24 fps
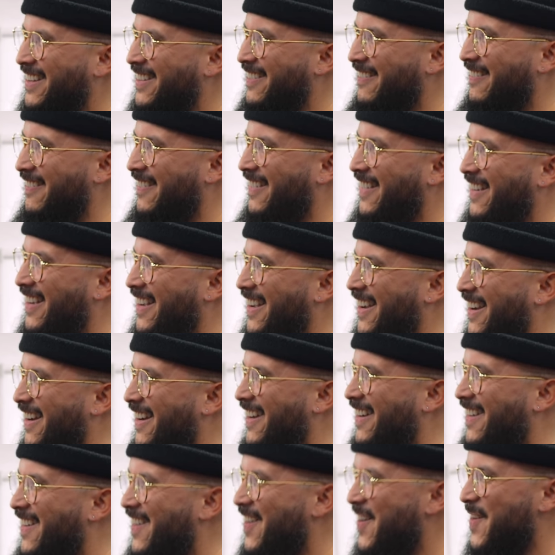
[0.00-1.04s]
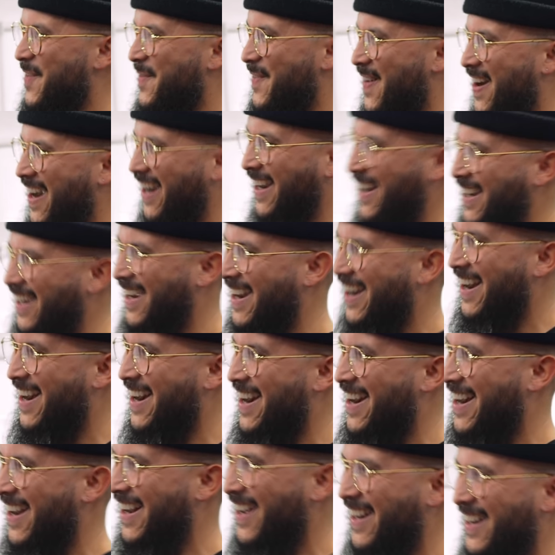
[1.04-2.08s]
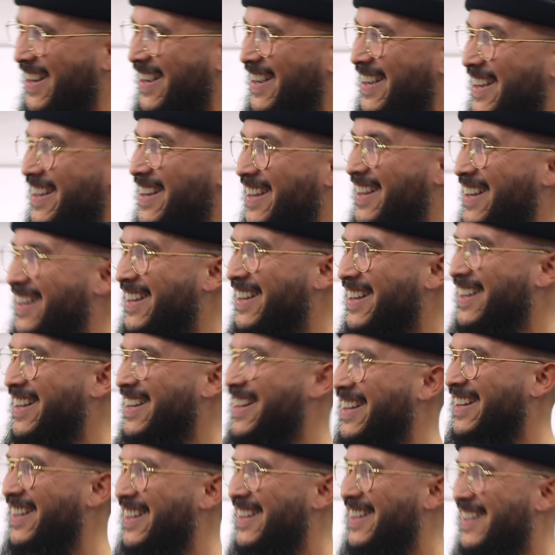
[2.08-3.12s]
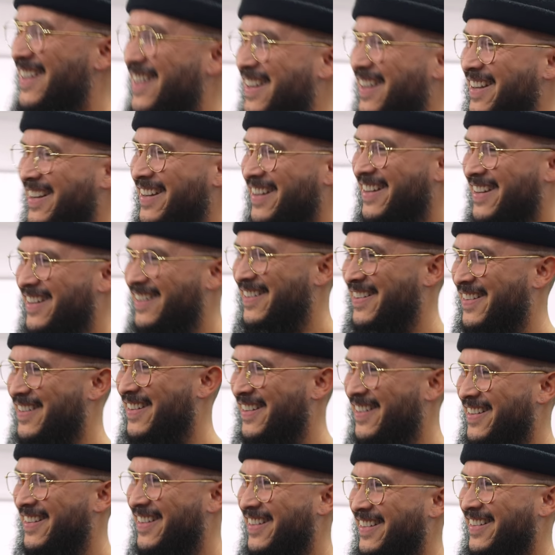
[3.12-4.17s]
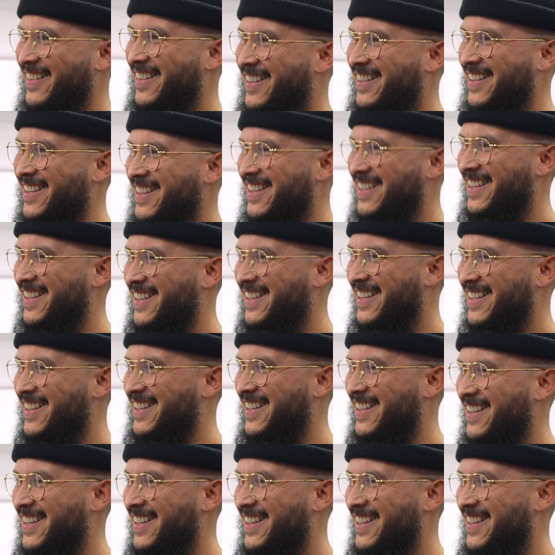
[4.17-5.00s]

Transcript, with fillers: Drop shag. Oh, drop shag. shag. Yeah, a little drop shag, brother. Yee.